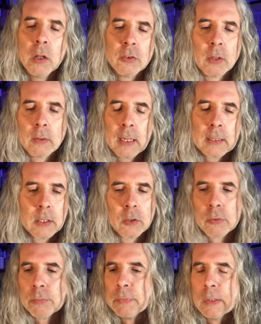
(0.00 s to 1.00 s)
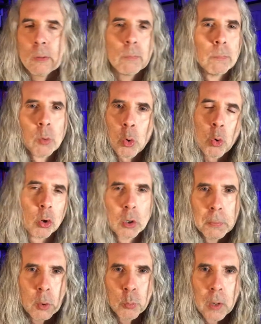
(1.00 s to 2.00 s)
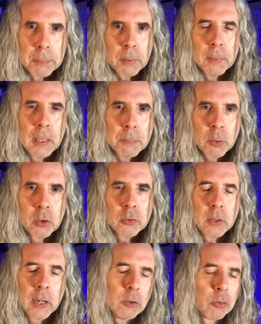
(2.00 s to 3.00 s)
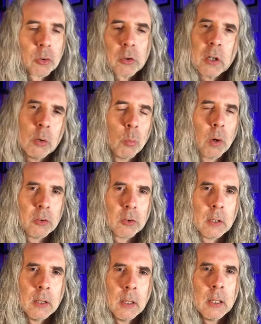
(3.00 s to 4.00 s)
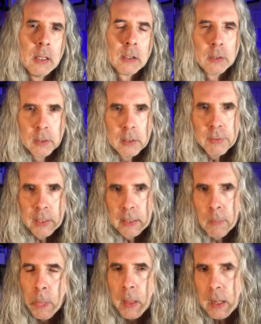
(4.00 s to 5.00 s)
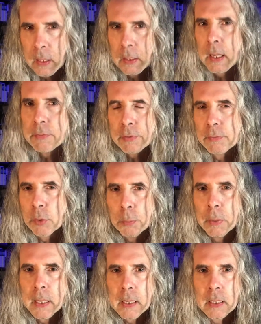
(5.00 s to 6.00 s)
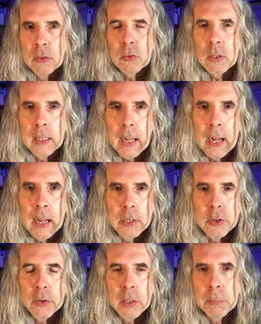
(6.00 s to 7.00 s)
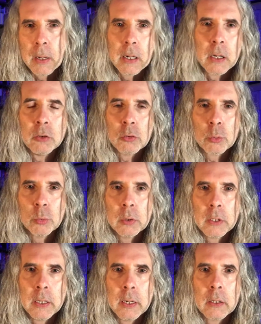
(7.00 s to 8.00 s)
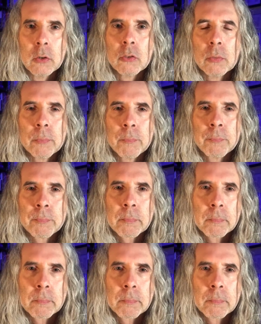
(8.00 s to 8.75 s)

I wasn't like this, horrible reprobate person, I certainly wasn't living a life of obedience to God during my high school years.